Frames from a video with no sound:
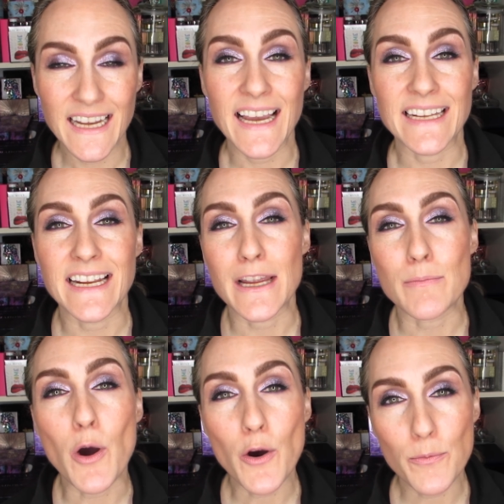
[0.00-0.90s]
and I
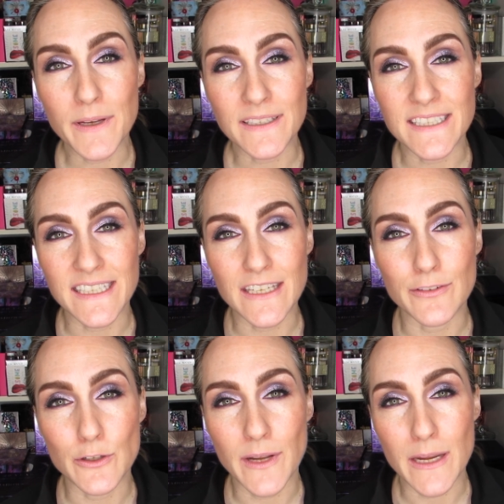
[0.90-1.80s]
am hoping to give
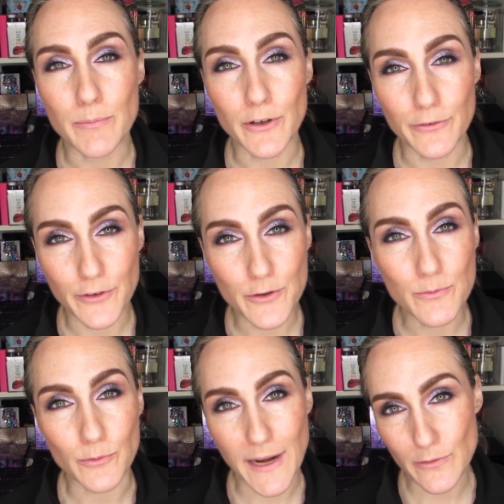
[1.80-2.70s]
you a perfume
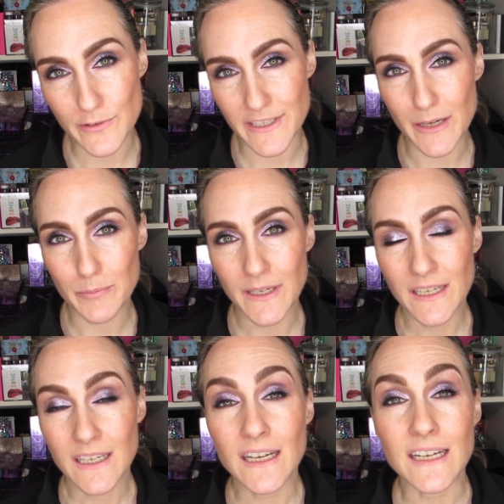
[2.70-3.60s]
roundup
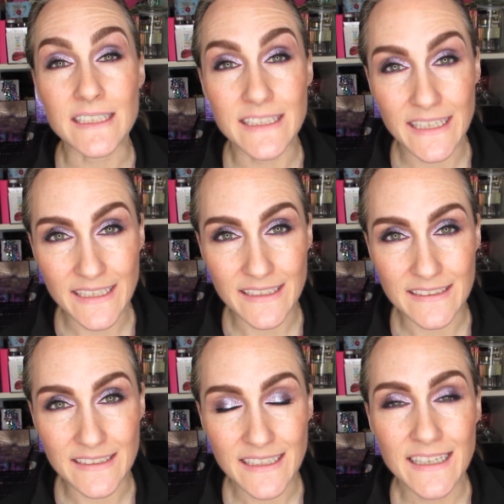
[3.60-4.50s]

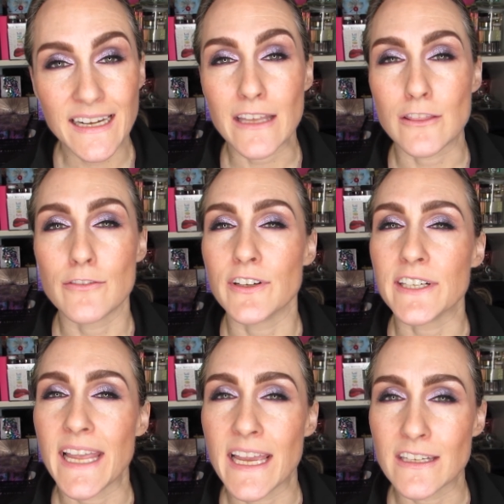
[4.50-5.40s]
again at the
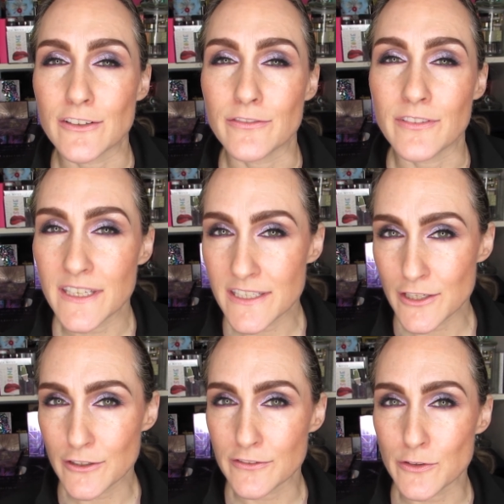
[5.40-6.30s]
very end of this
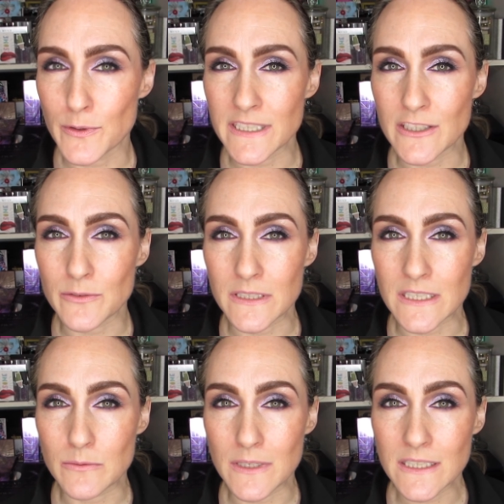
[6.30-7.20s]
year of
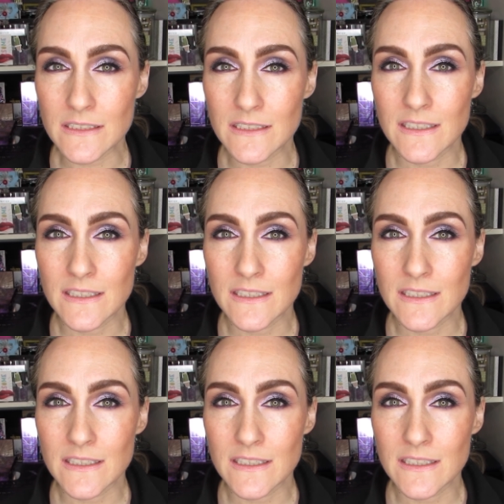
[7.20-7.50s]
2021